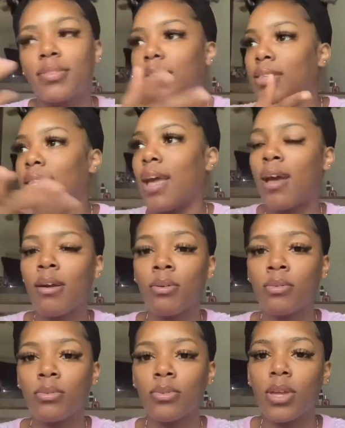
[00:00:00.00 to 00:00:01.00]
now
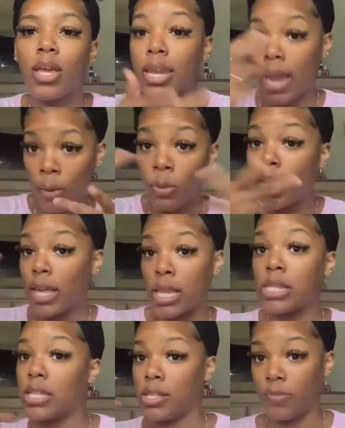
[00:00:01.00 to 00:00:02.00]
we can get
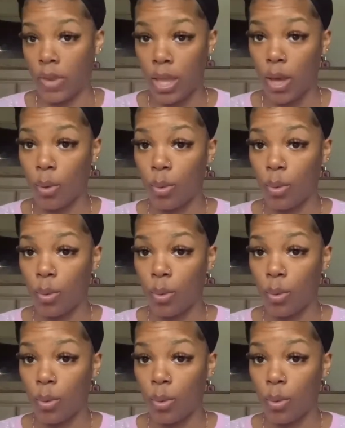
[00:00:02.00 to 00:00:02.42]
into this video.